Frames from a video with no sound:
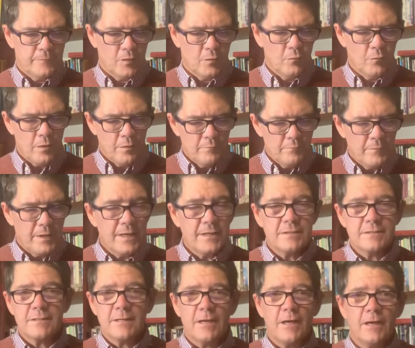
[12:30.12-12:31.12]
What
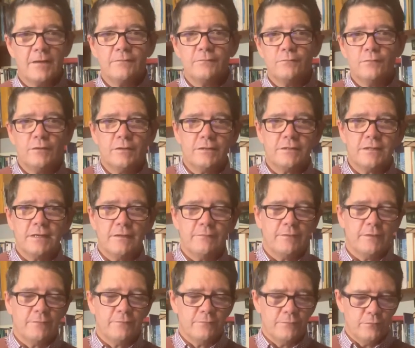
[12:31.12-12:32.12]
makes life worth
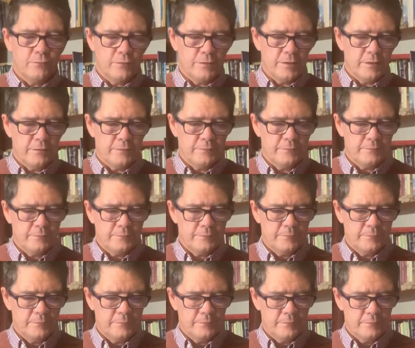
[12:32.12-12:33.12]
living for you?
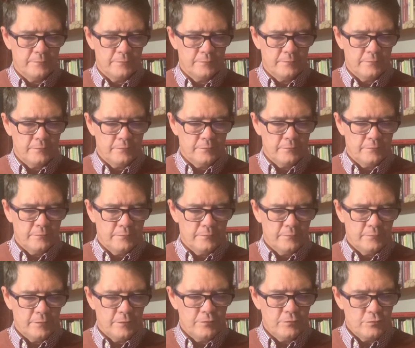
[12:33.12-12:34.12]

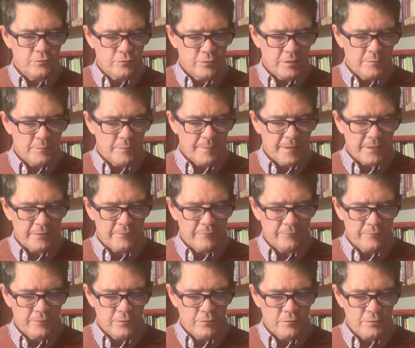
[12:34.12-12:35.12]
When you dream about the
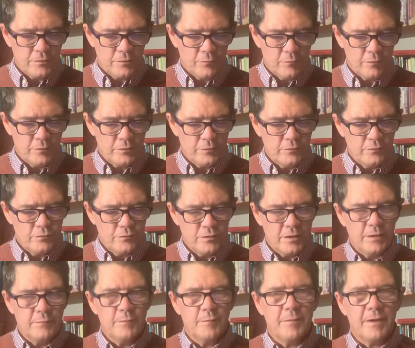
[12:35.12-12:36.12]
future, what do you
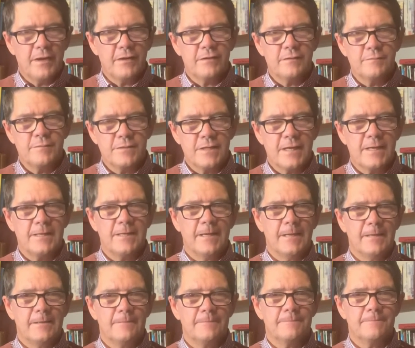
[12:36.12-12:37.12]
dream about
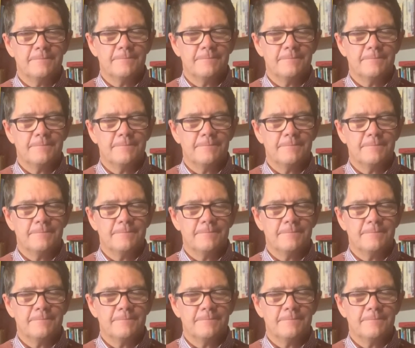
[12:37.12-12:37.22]
obtaining?